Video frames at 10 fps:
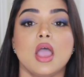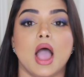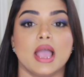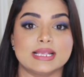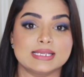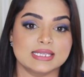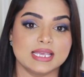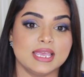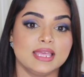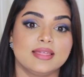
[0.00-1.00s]
I
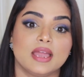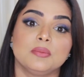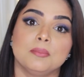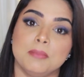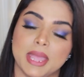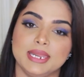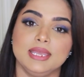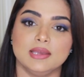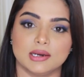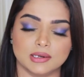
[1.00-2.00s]
see that
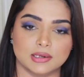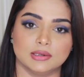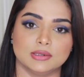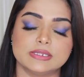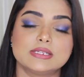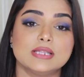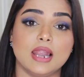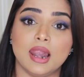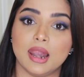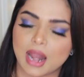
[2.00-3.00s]
many young girls
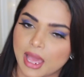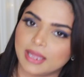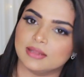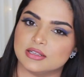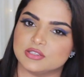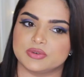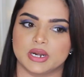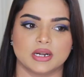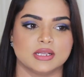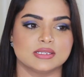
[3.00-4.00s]
like this
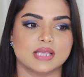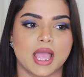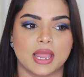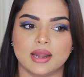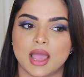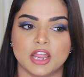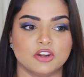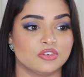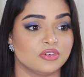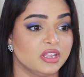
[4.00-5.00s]
fragrance, and I
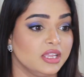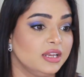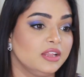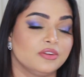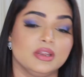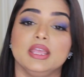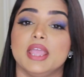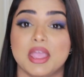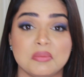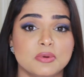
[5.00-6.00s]

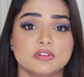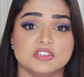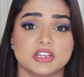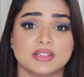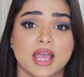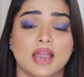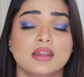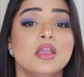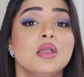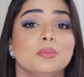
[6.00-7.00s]
really appreciate
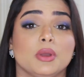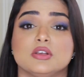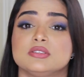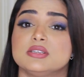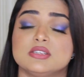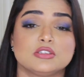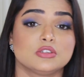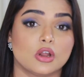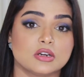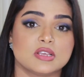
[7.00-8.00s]
that, because this is
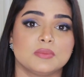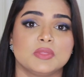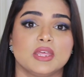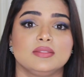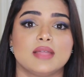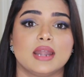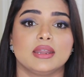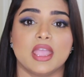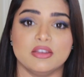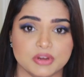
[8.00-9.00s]
not something that
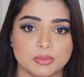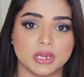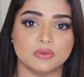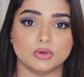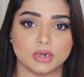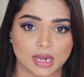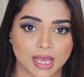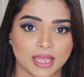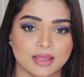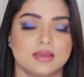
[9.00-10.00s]
everybody would
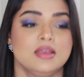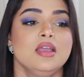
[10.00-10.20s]
like.